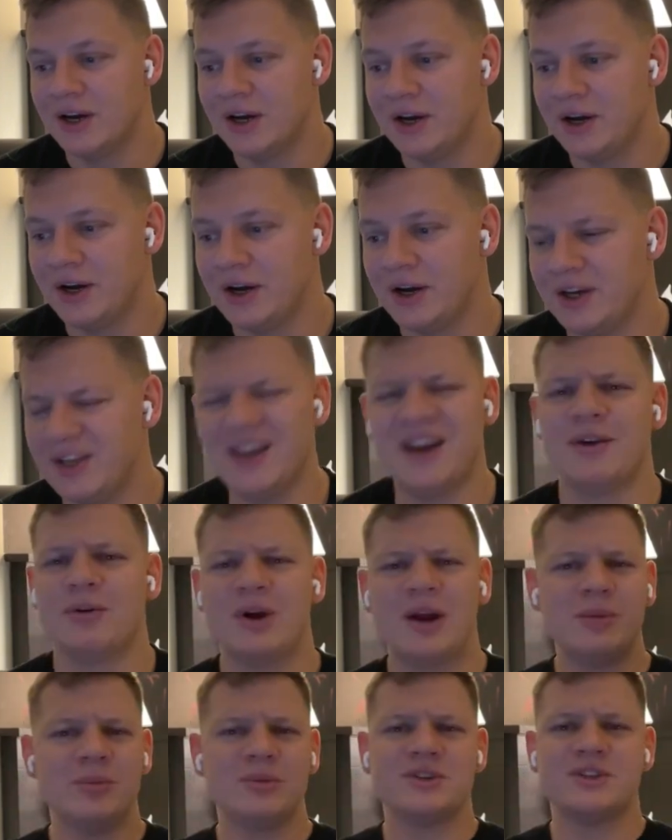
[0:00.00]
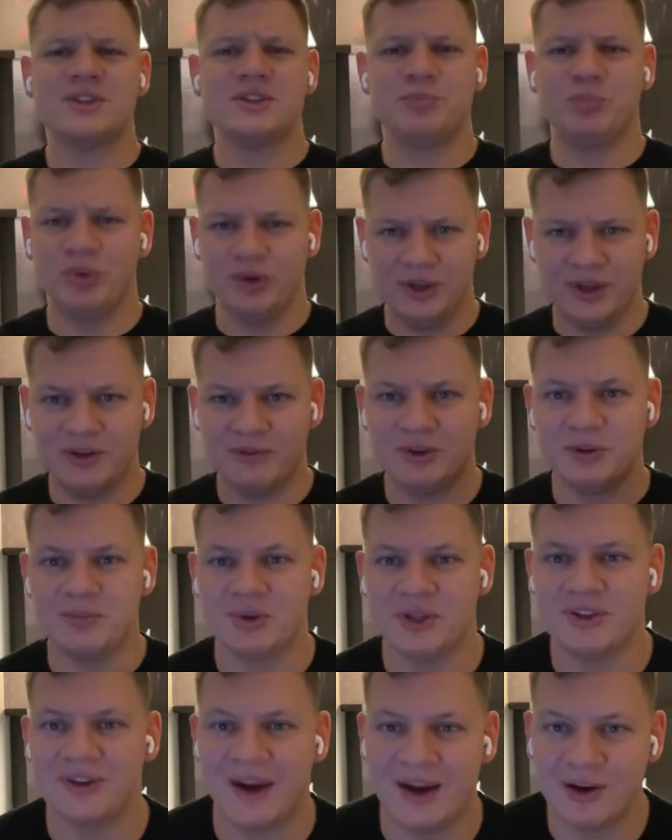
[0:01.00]
Uh, yeah, Rymon's is pulling with
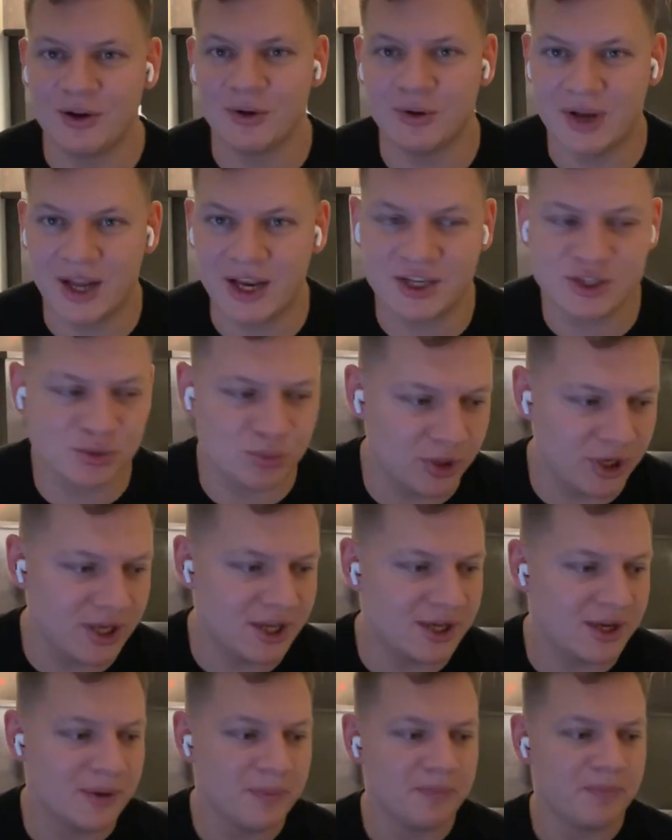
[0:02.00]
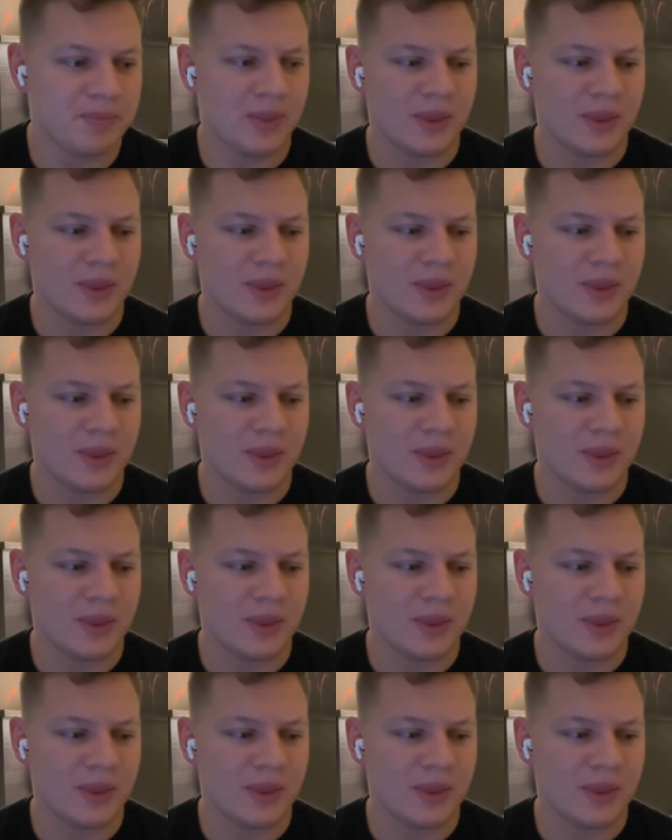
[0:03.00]
Petrenko next week.